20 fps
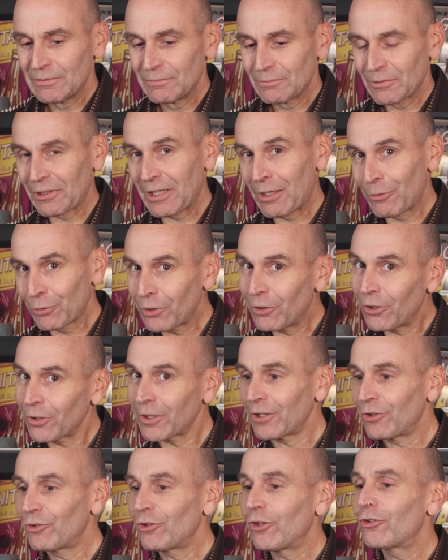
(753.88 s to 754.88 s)
with
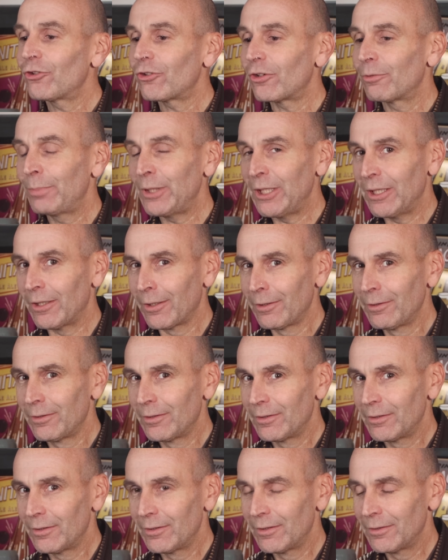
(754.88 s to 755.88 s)
alcoholic ginger beer,
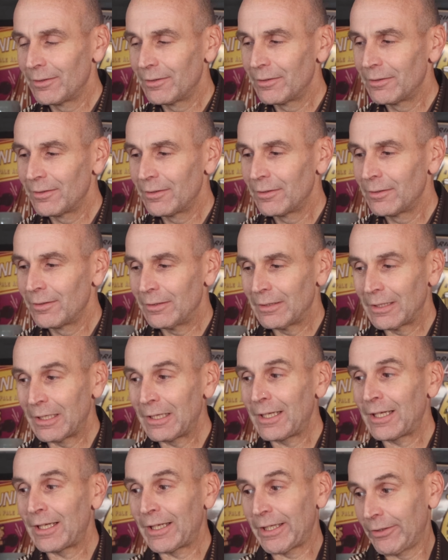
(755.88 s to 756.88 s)

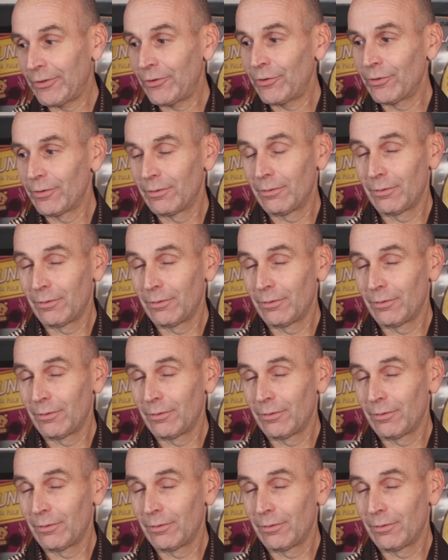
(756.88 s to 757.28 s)
and